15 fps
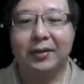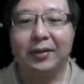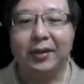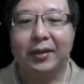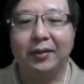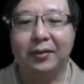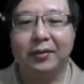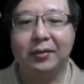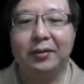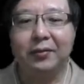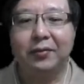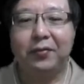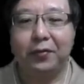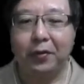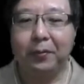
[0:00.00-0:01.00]
than
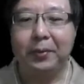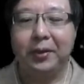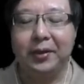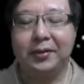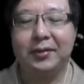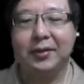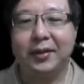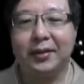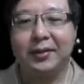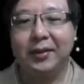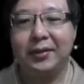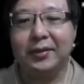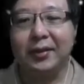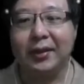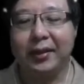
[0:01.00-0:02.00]
4 minutes
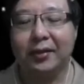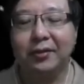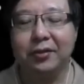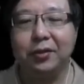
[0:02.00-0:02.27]
16 seconds.